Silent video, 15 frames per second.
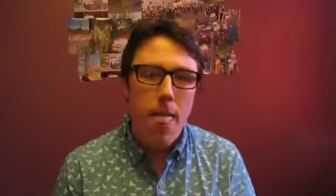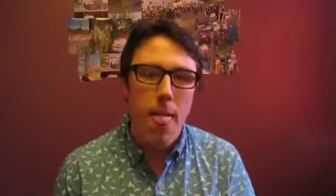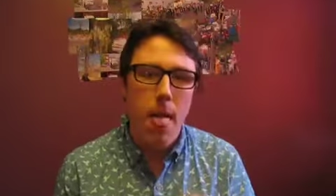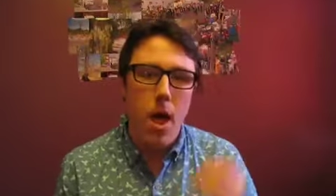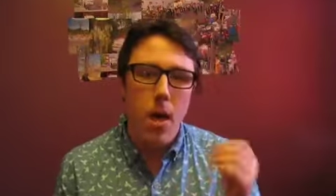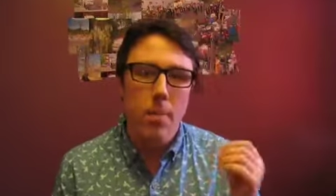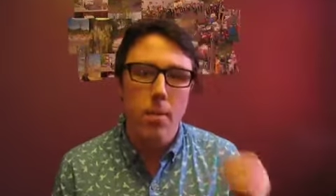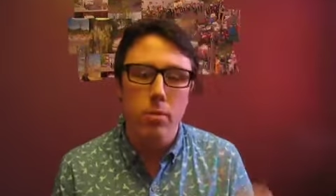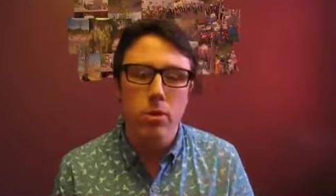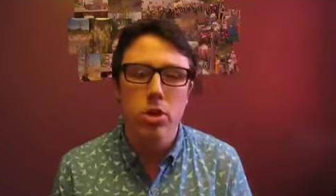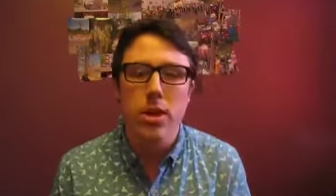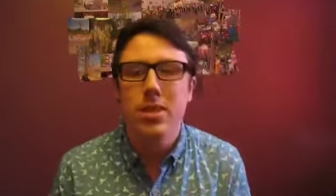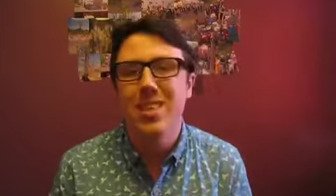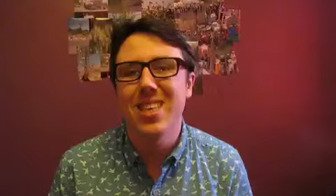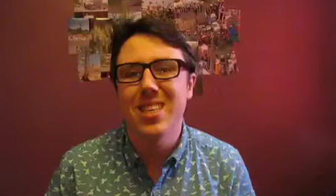But with
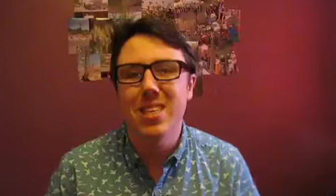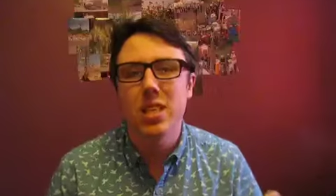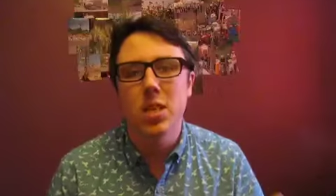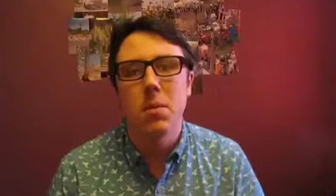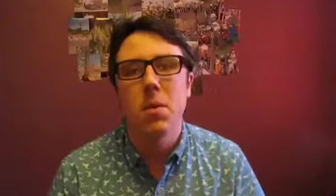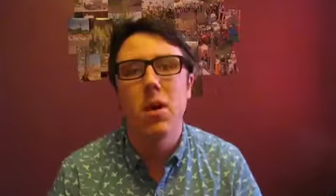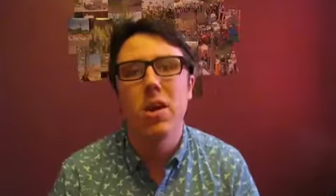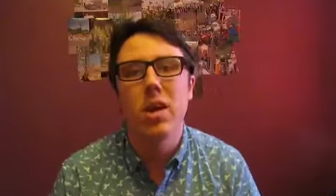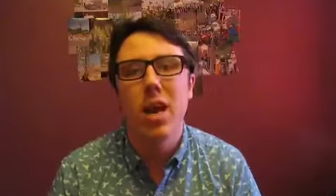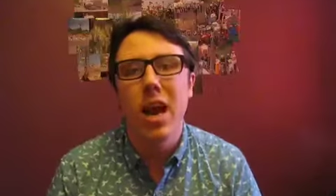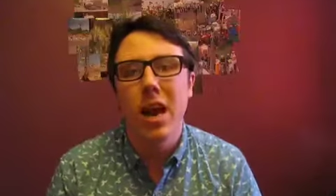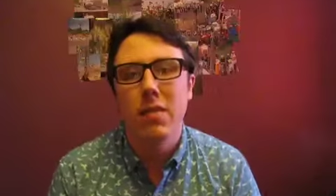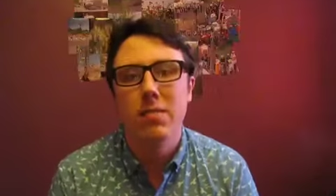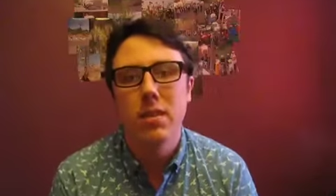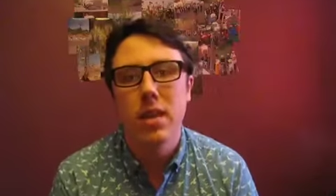Transcendence, I'm only going
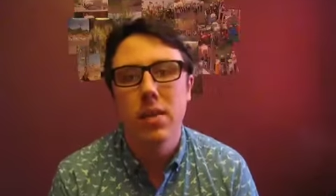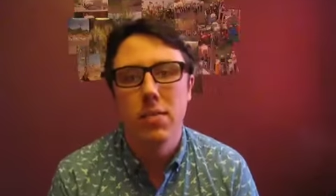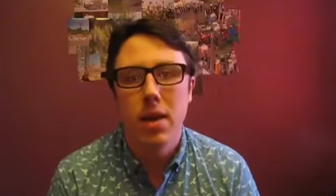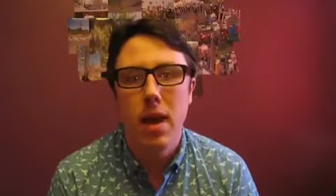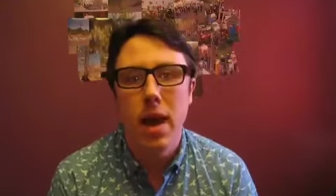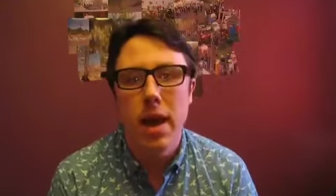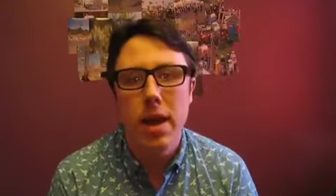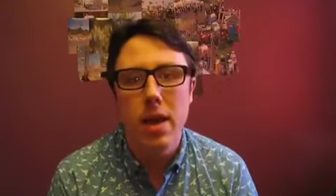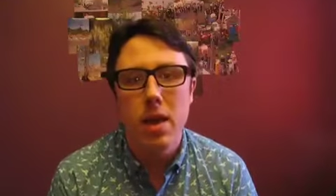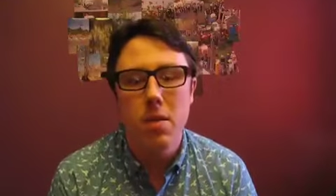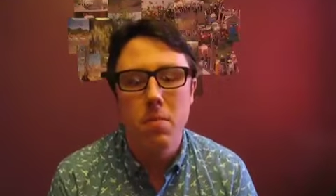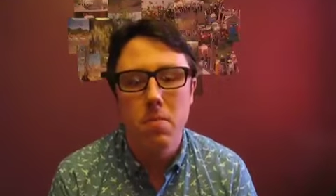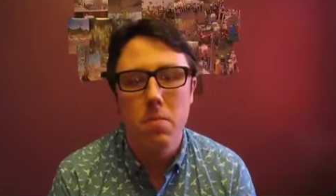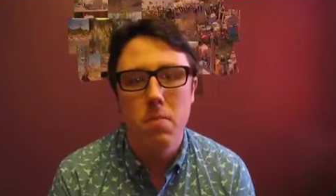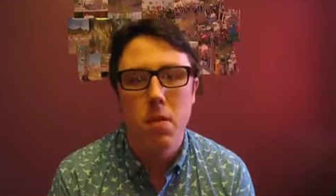to have to give it
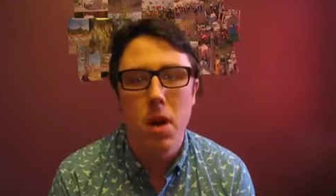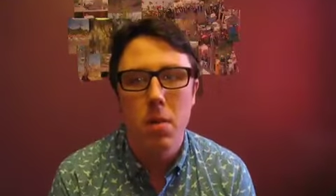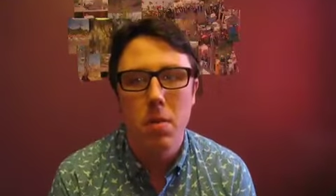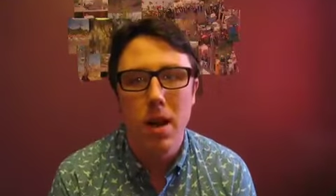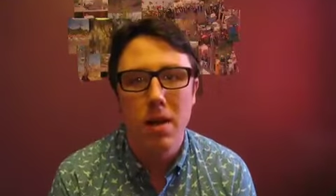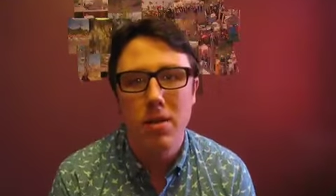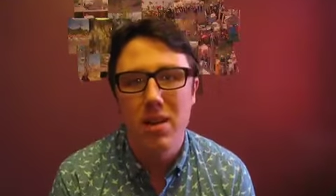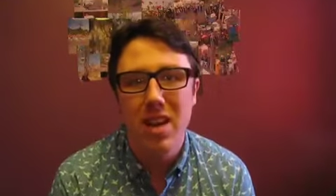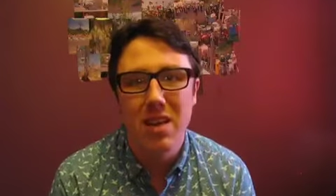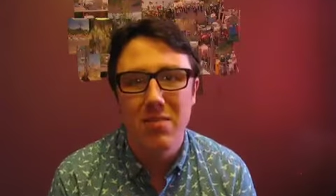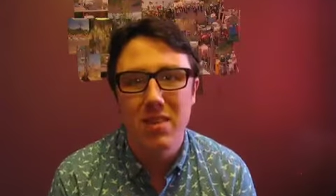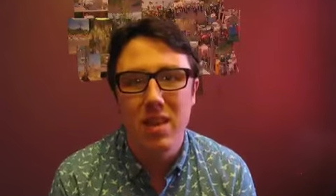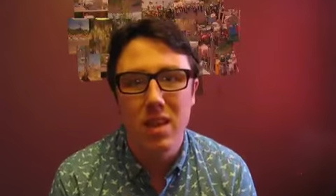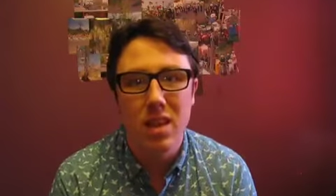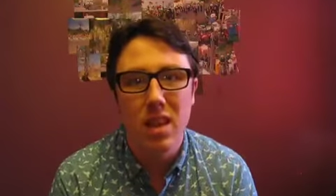a... I'm only going
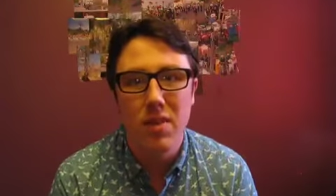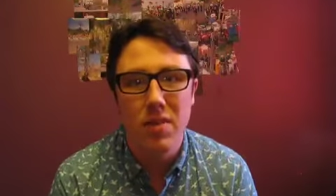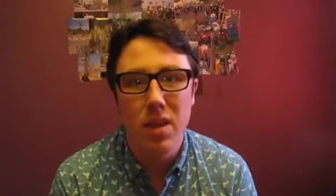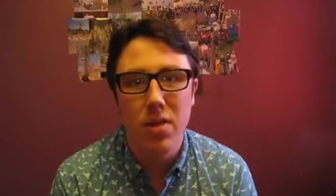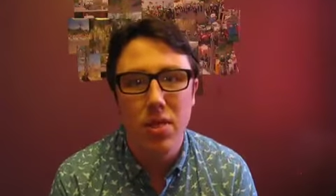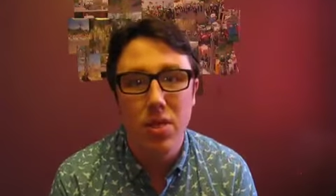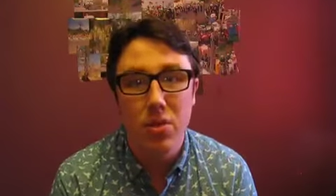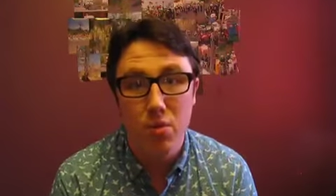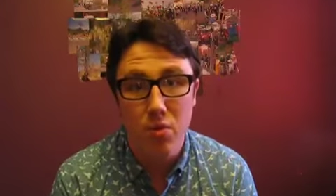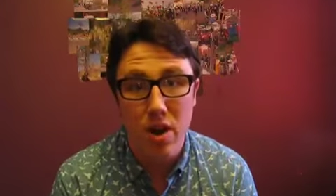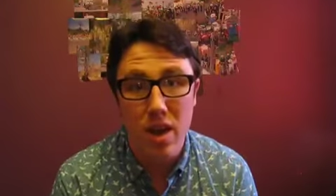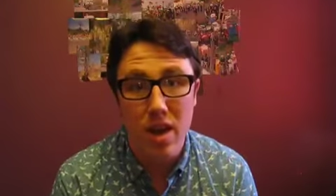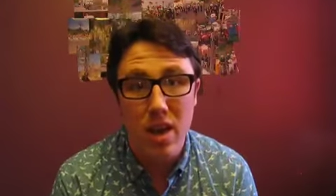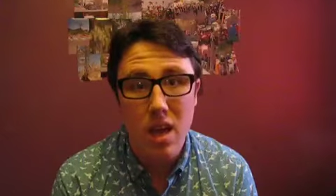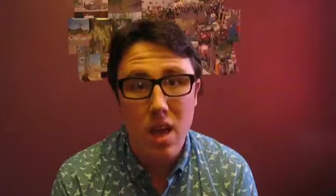to give it a
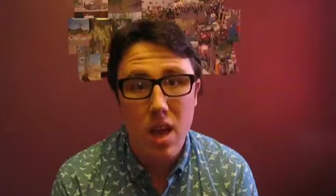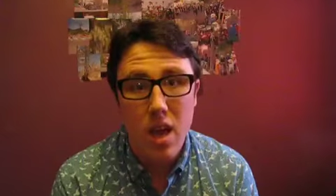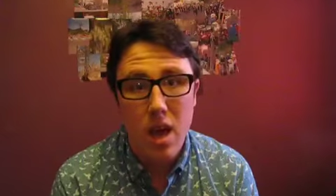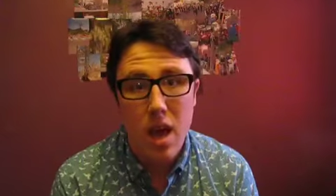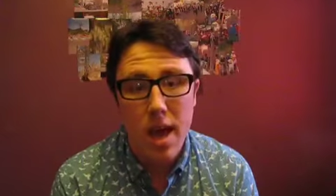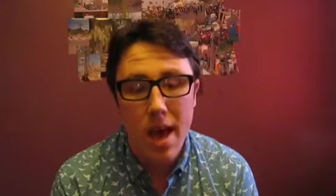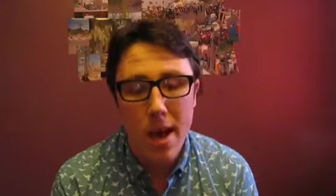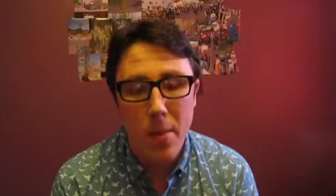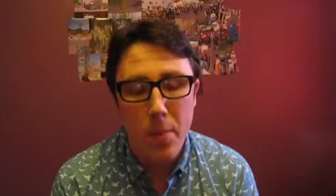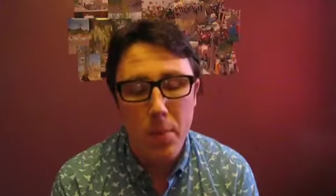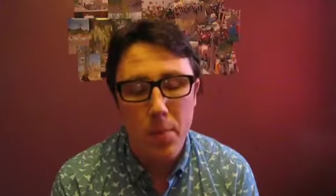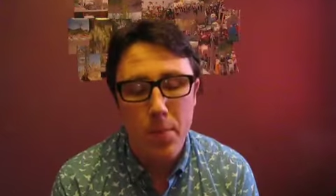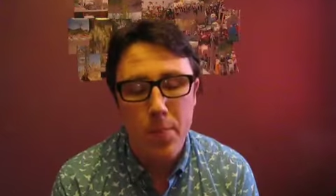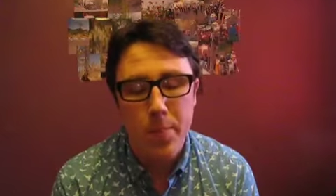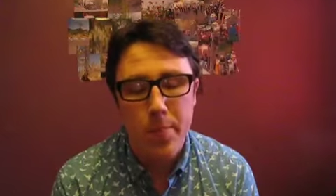3.
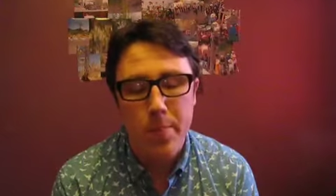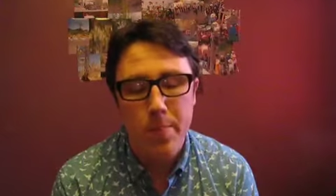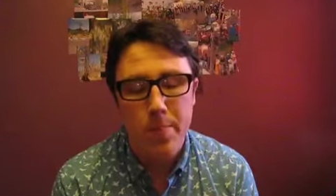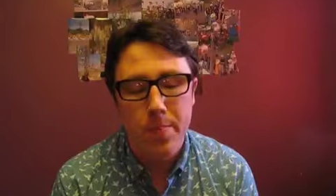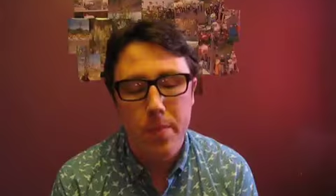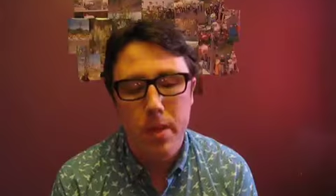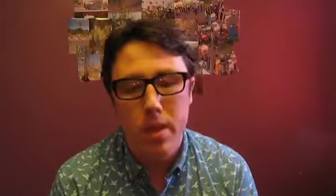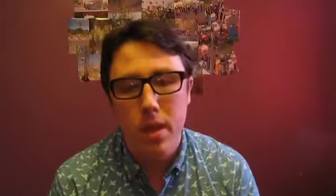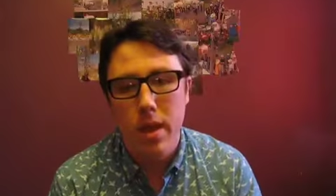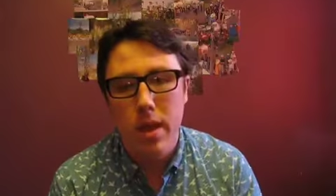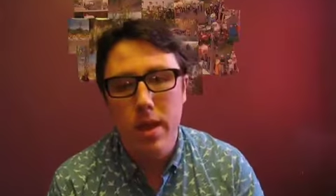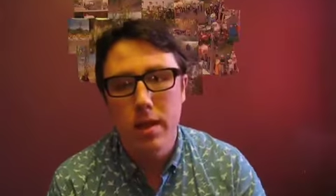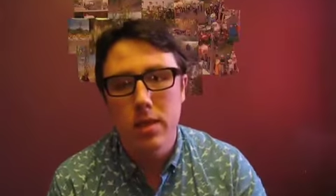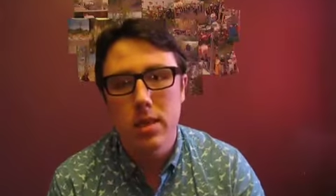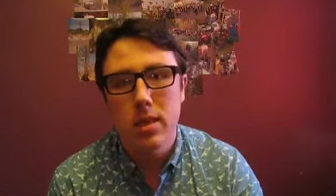
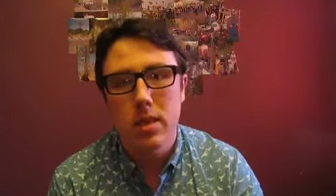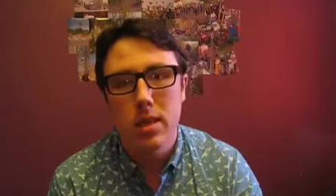The